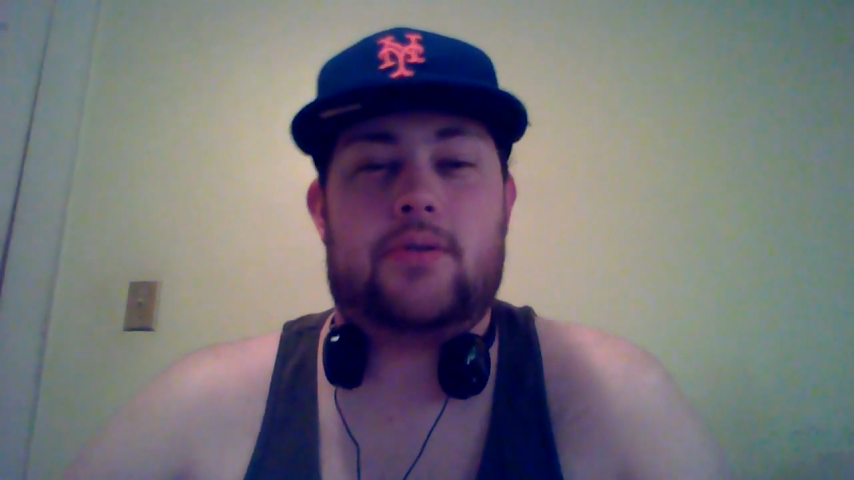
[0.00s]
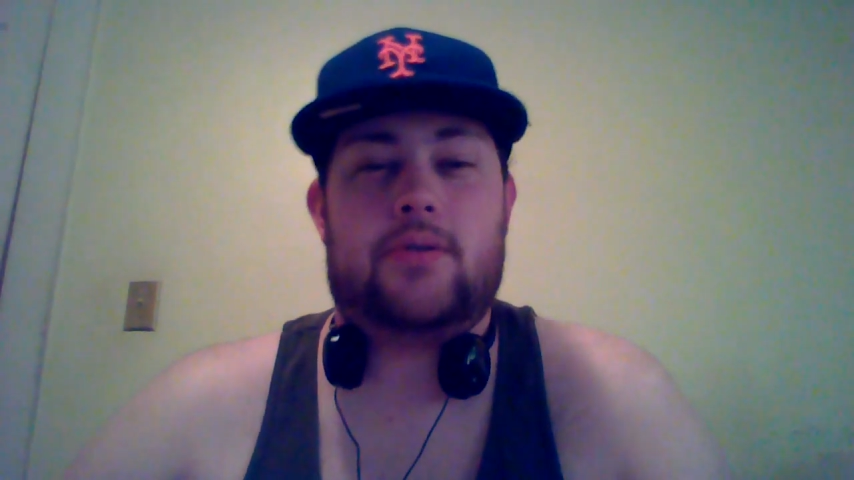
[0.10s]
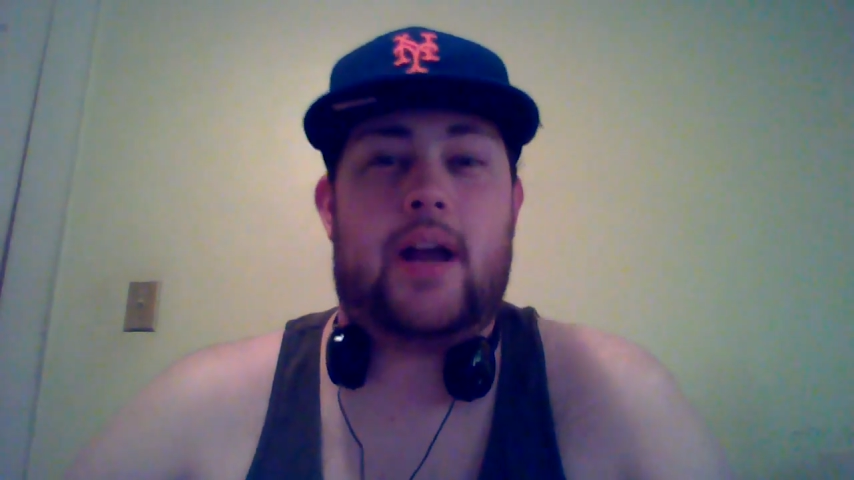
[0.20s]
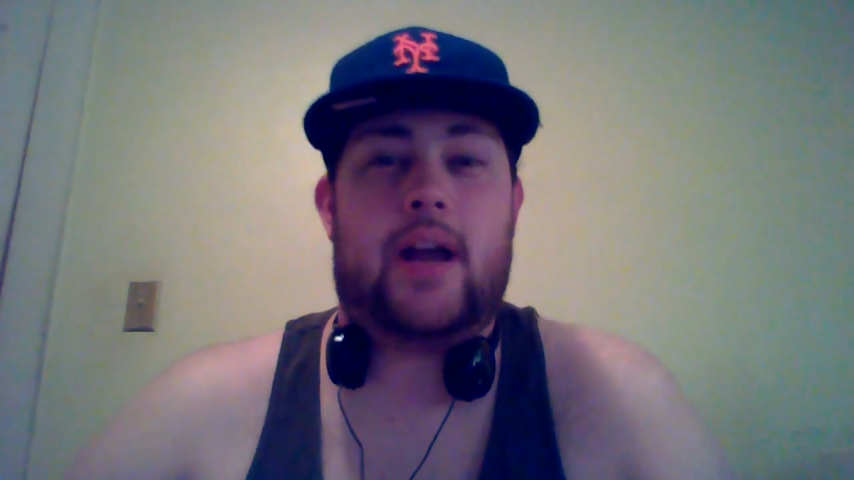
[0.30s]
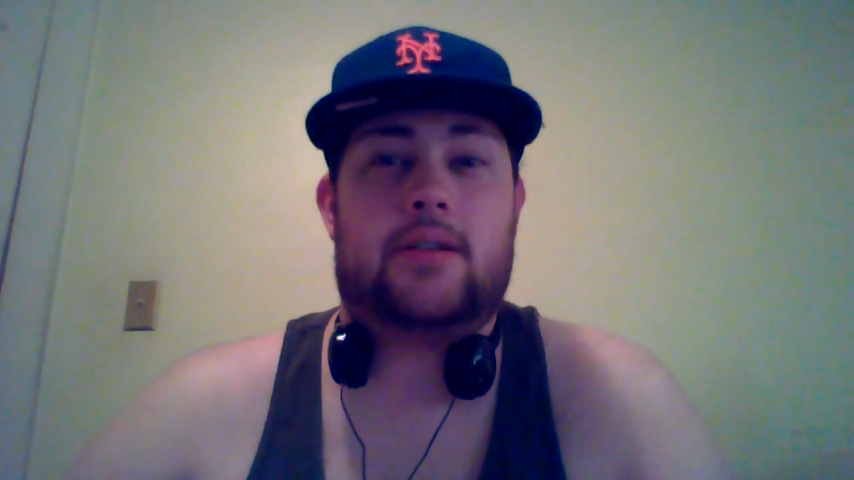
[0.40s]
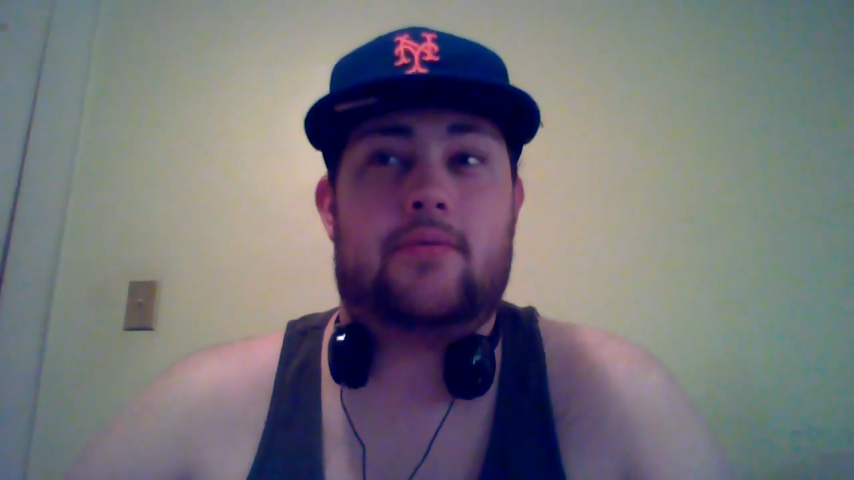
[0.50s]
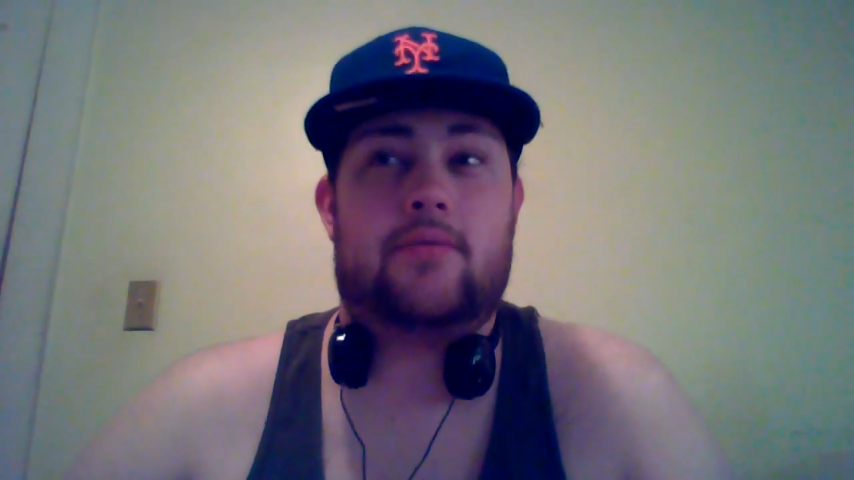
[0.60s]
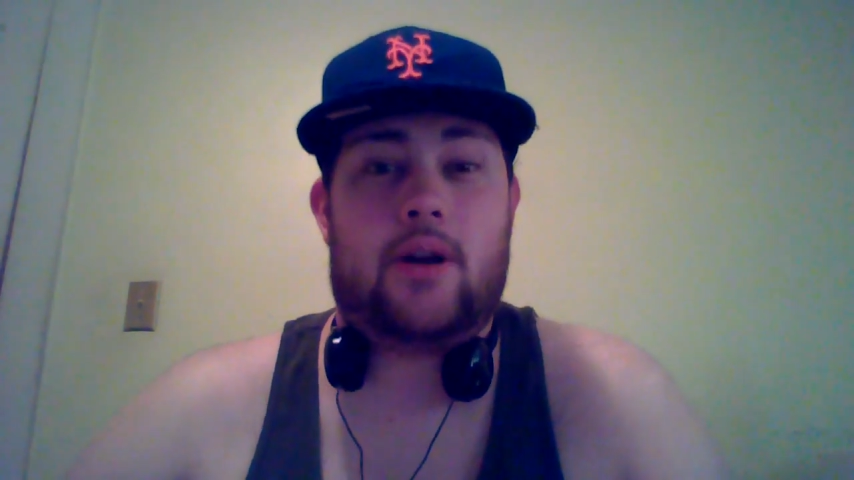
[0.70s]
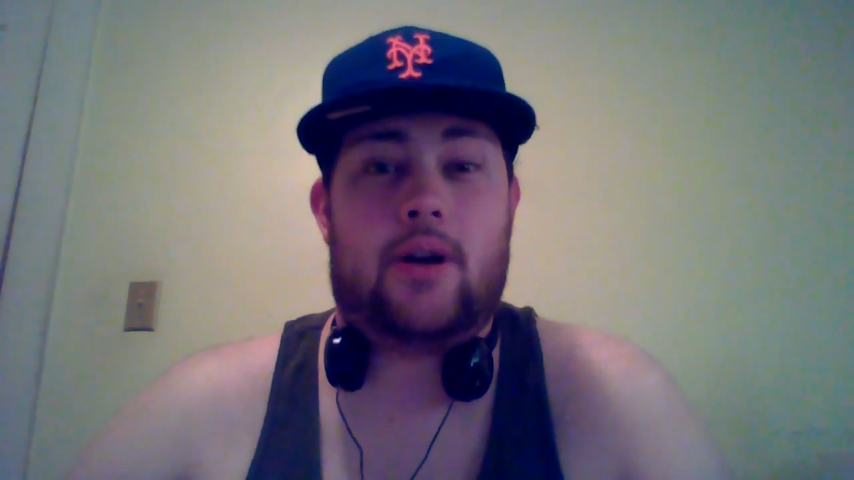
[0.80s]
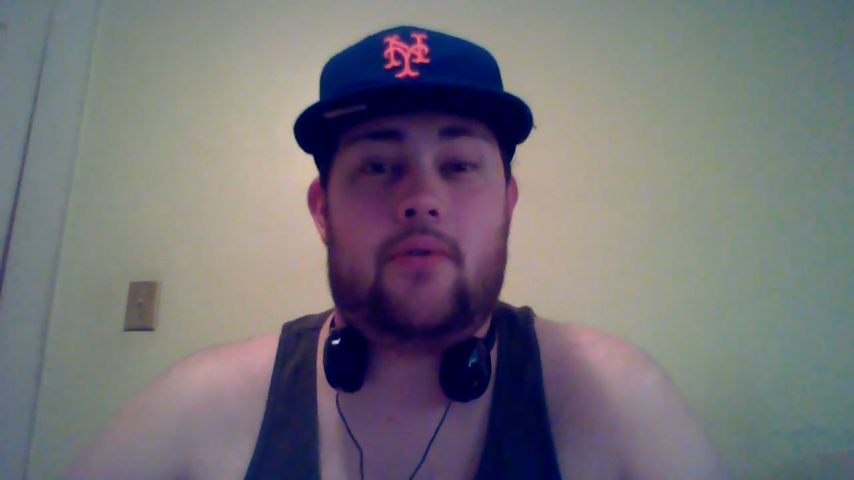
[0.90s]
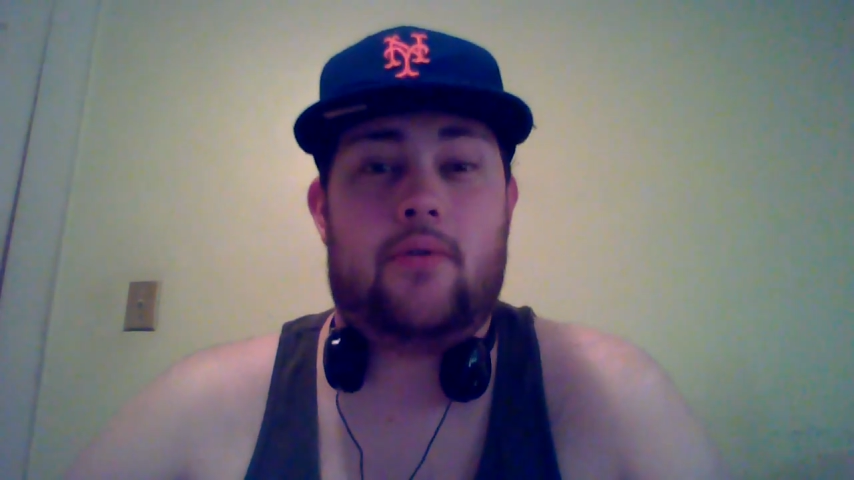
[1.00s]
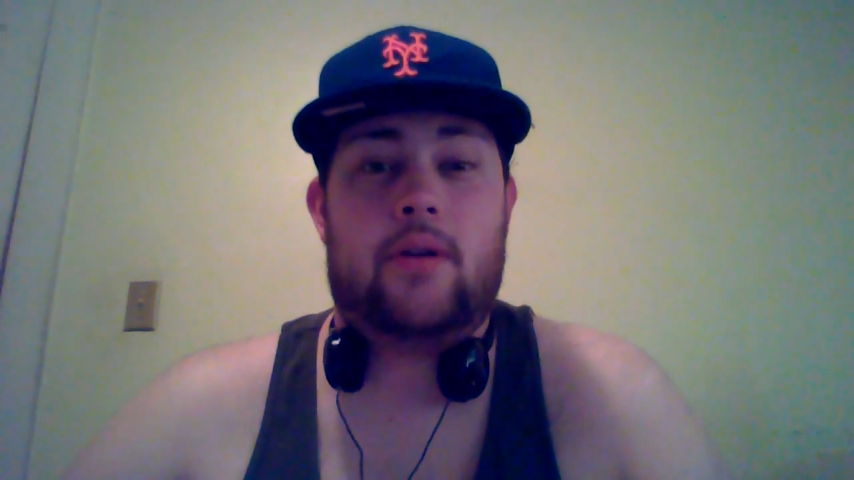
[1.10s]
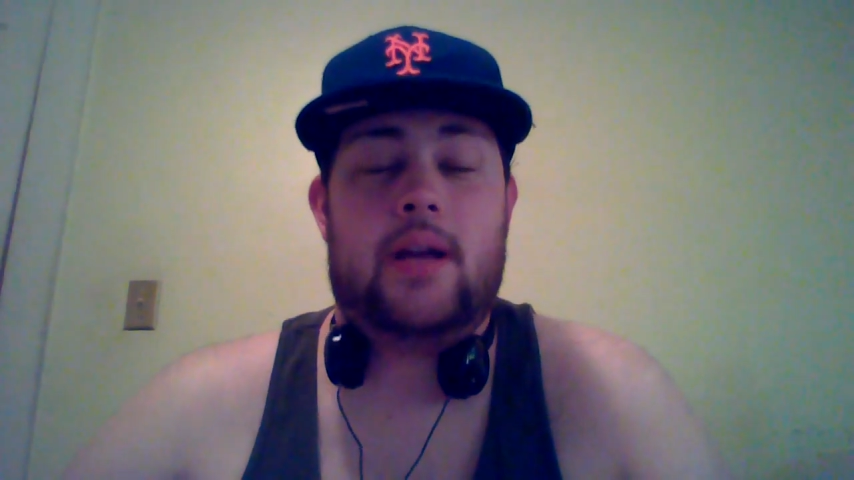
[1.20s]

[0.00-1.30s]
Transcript: or siding 2 in general,